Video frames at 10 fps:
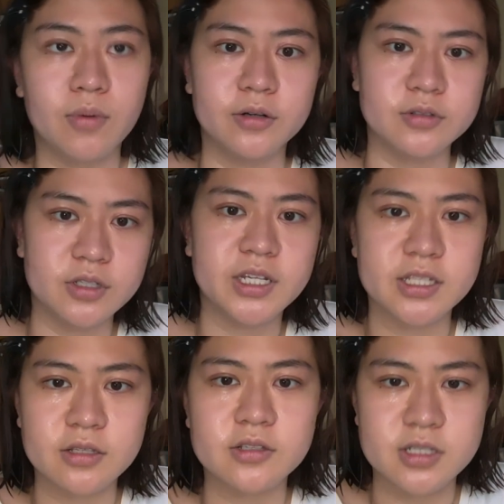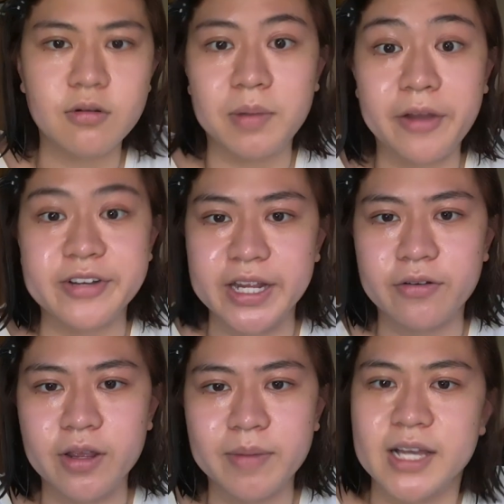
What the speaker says: Well, you can still apply a day cream